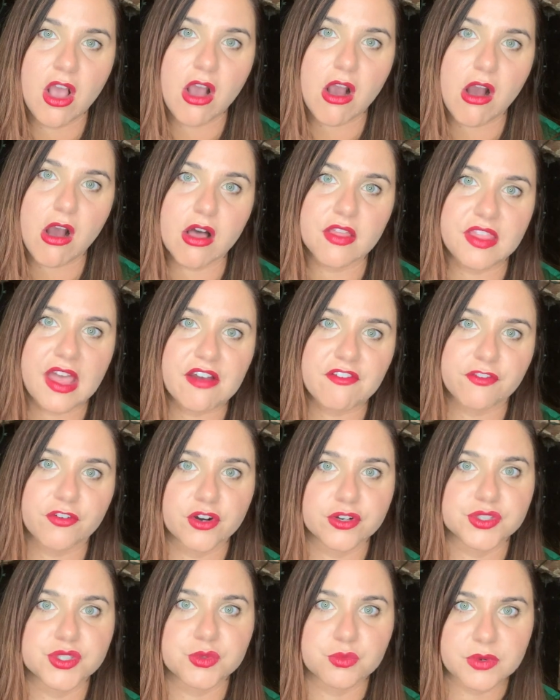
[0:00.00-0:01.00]
on that
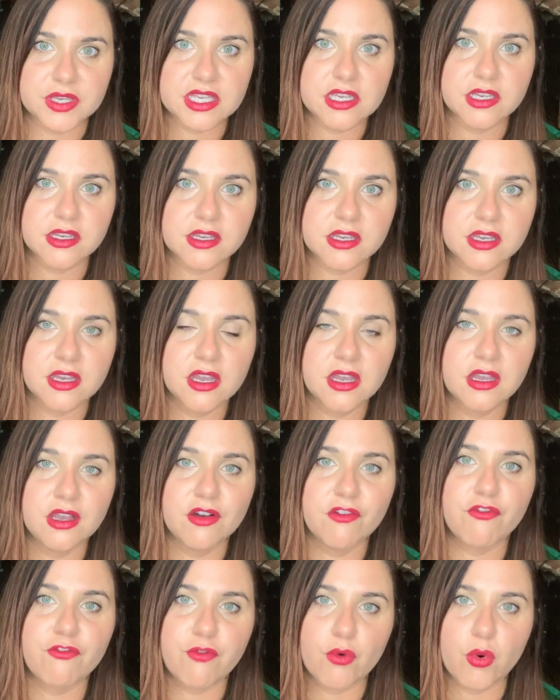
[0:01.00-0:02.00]
first week
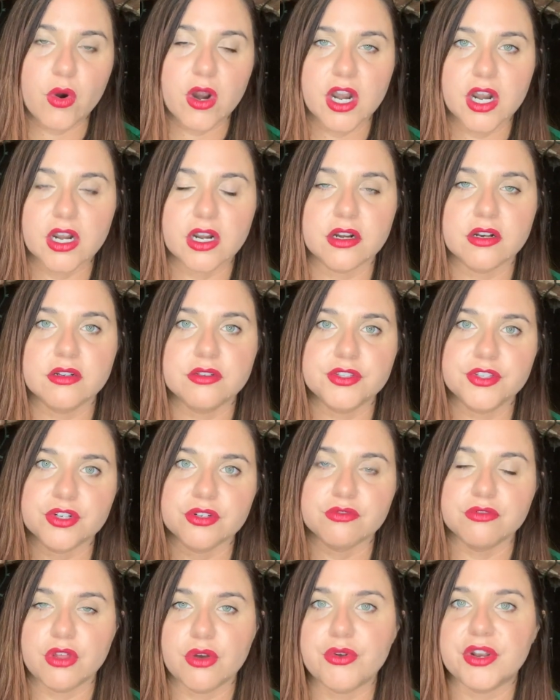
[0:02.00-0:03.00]
for your
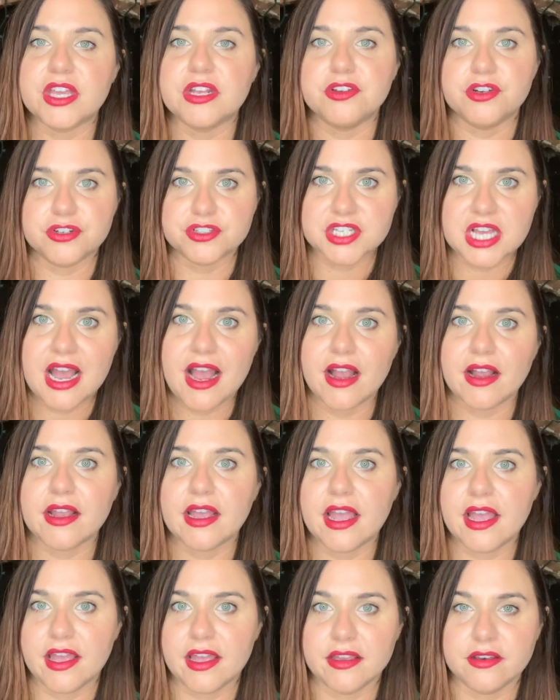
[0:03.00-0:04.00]
load in your tech
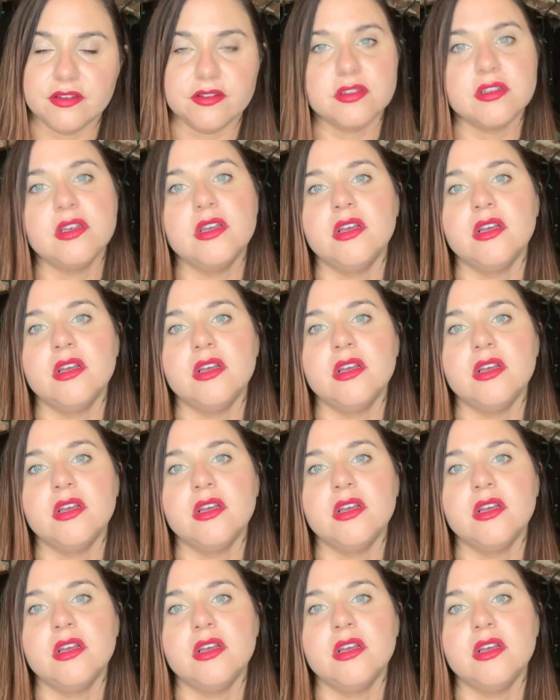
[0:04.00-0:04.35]
and